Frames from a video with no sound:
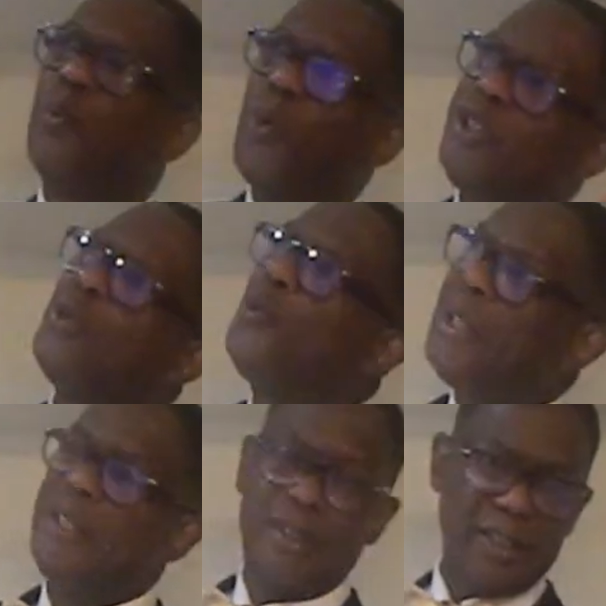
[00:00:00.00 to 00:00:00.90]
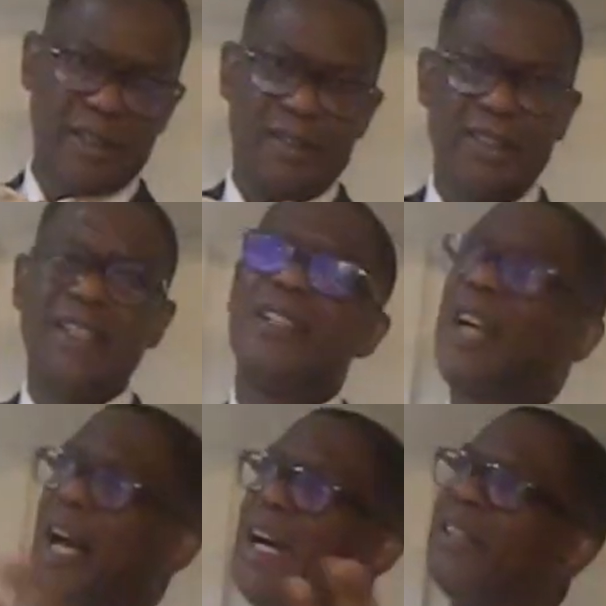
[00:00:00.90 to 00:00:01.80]
What do we see in
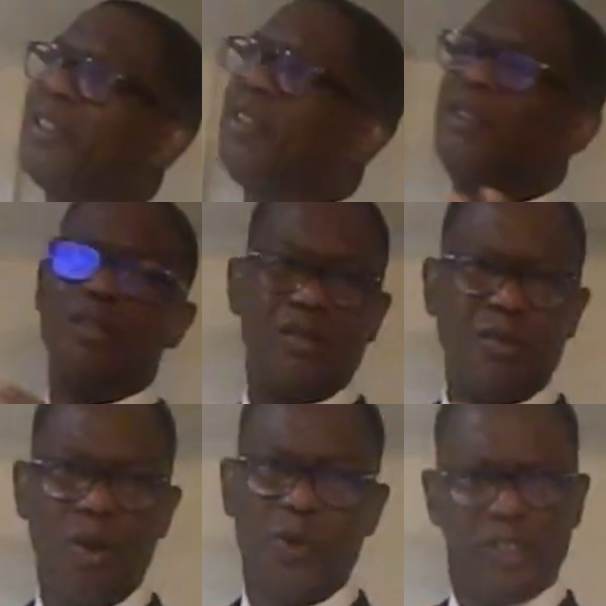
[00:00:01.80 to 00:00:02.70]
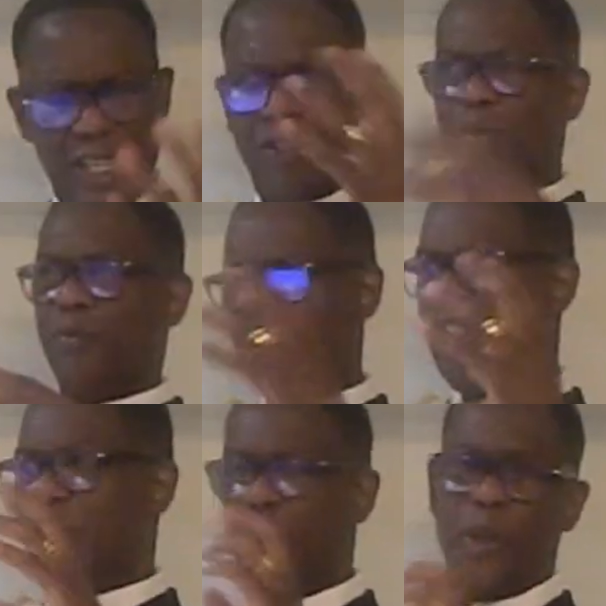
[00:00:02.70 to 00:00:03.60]
God's ocean? That you
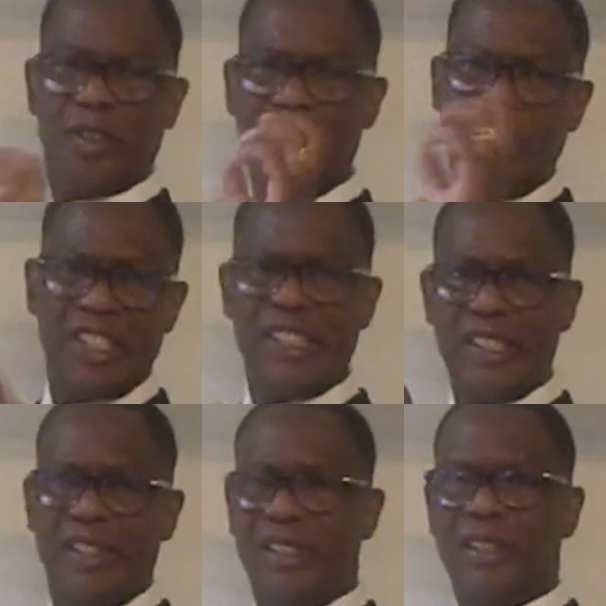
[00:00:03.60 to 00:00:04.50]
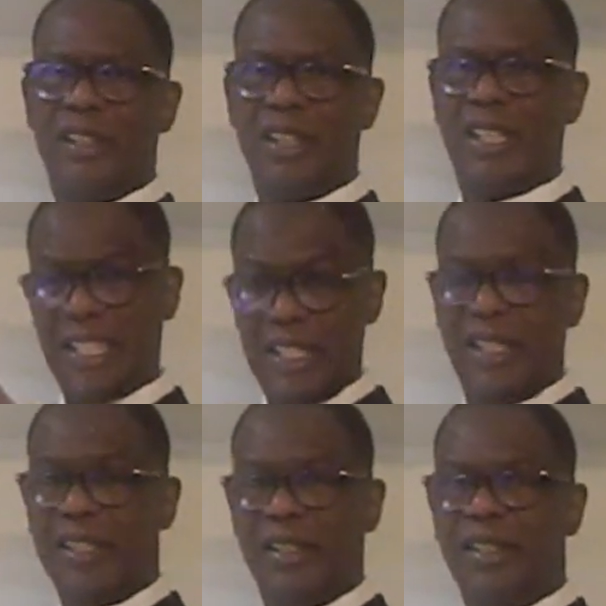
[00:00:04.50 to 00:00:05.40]
in the book of genes
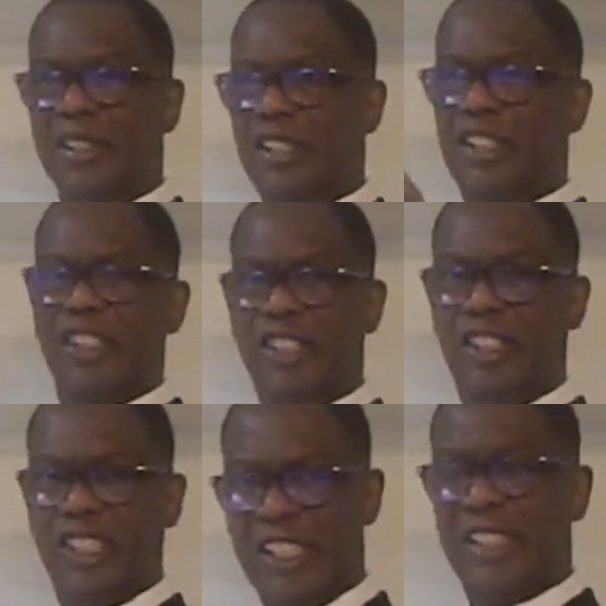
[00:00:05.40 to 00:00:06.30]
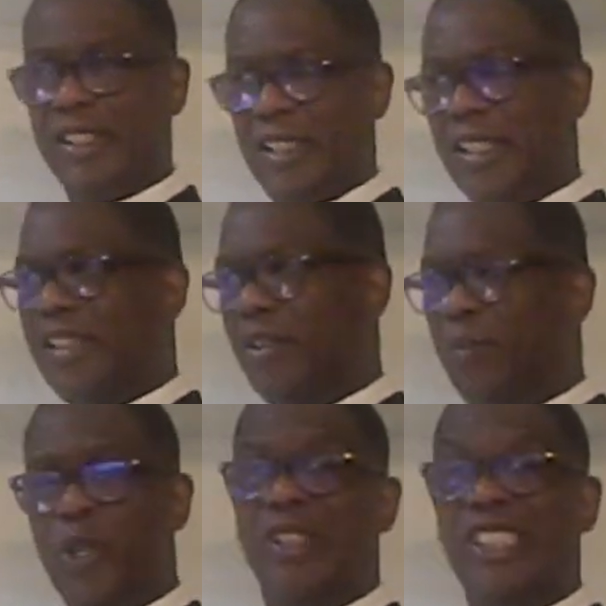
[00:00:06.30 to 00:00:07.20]
is the
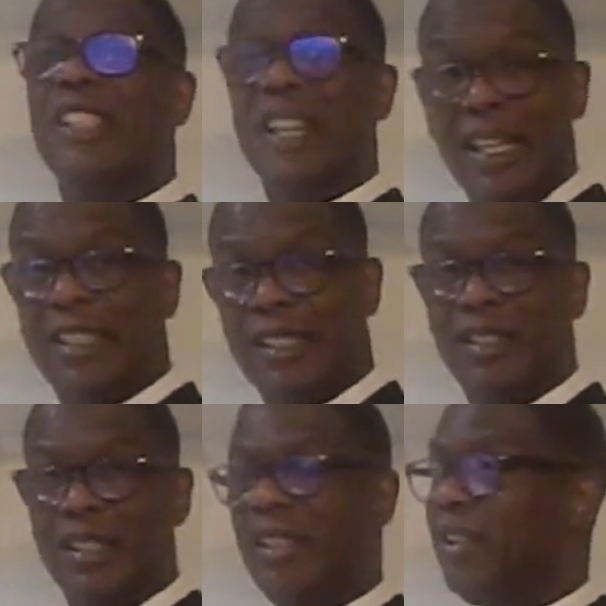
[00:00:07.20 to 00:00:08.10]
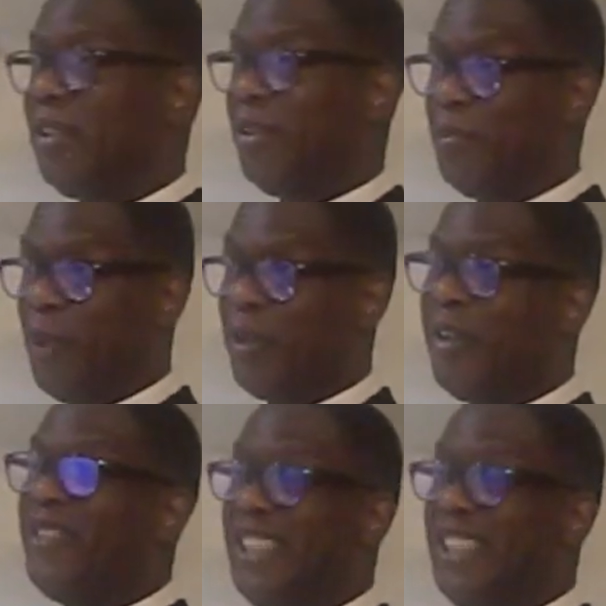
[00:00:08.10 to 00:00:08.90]
book of genetics, the book of